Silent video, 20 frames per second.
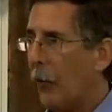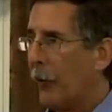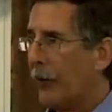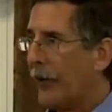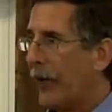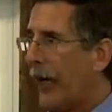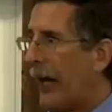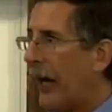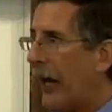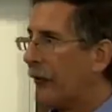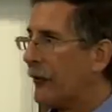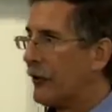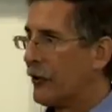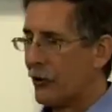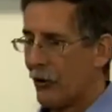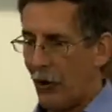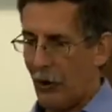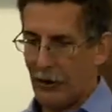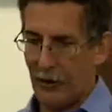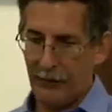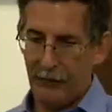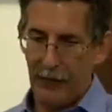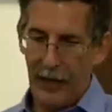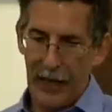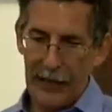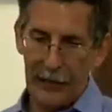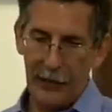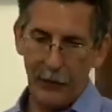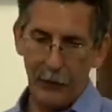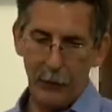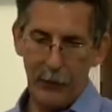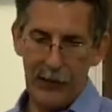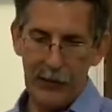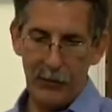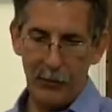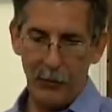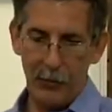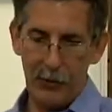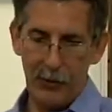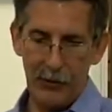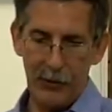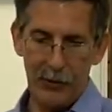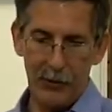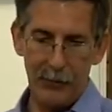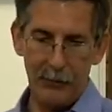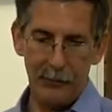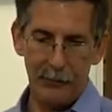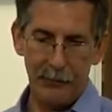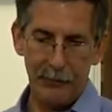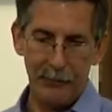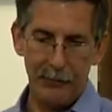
when they have to start dividing the resources?